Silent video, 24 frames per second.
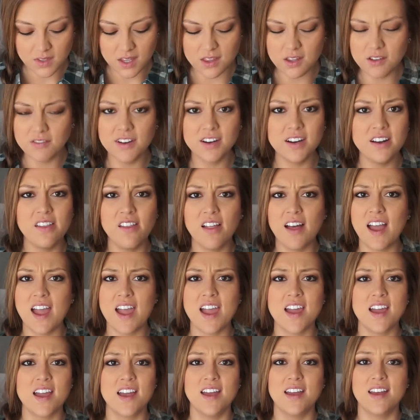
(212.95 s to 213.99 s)
They're very
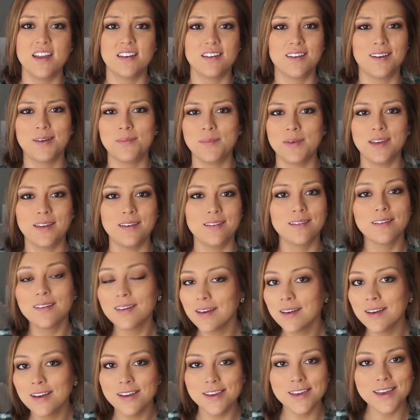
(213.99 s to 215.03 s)
light, and I mean,
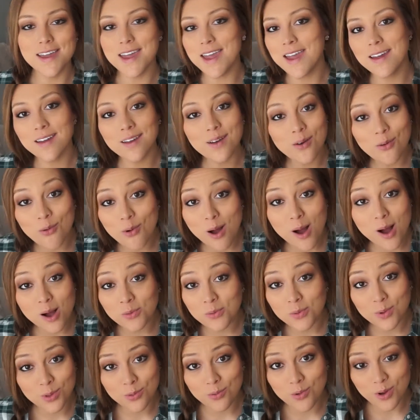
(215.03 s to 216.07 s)
you can't go
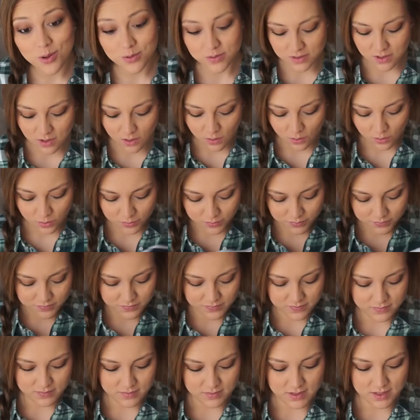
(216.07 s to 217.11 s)
wrong with rose gold.
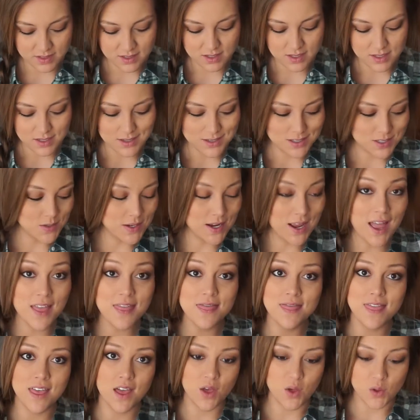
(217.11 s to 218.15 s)
So I
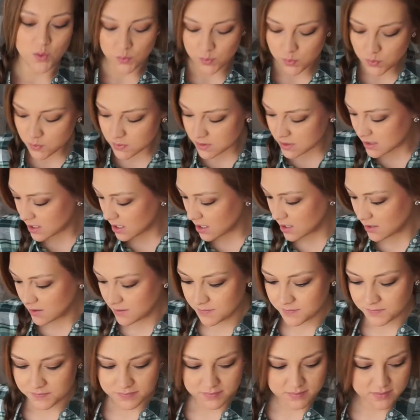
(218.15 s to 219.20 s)
got those,
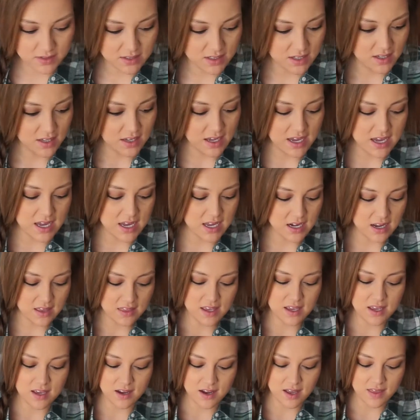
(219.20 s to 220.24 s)
and I
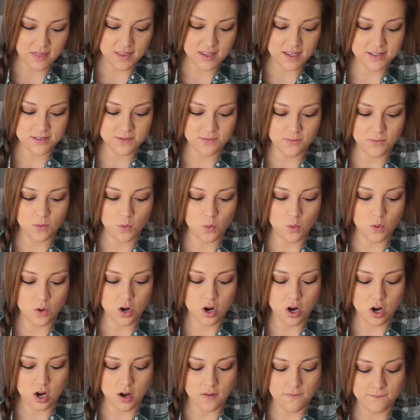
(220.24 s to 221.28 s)
think I got these
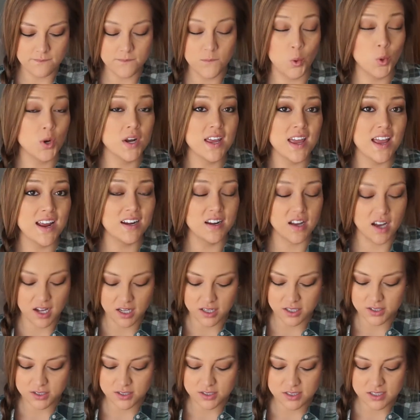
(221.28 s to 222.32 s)
for
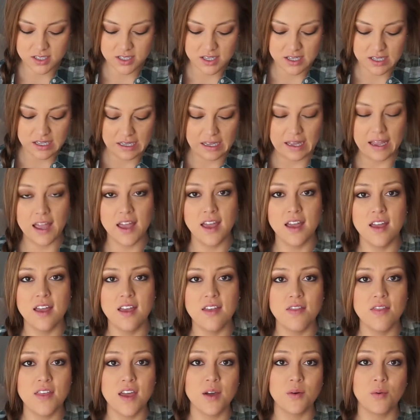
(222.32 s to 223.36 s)
$48,
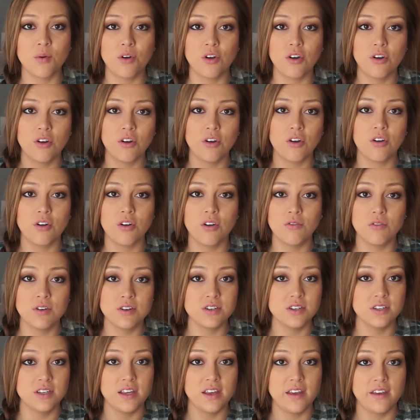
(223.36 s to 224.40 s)
and they were
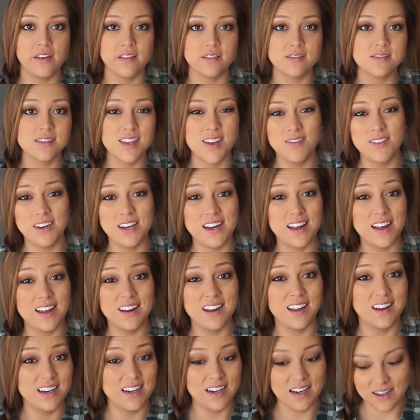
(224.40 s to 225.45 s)
originally
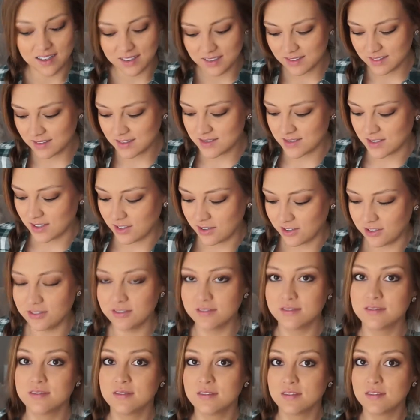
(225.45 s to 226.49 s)
$79.99, so
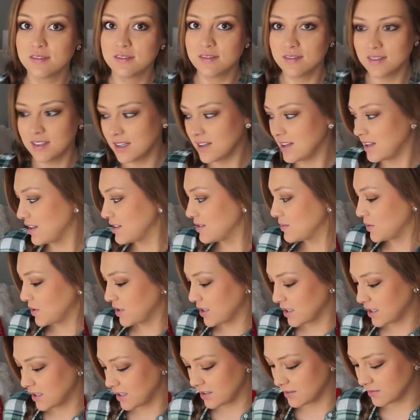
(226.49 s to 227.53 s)
I think that's a pretty
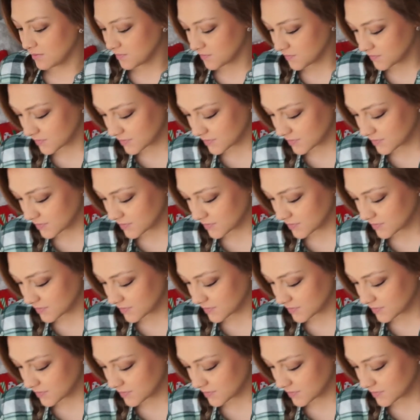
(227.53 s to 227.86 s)
good deal.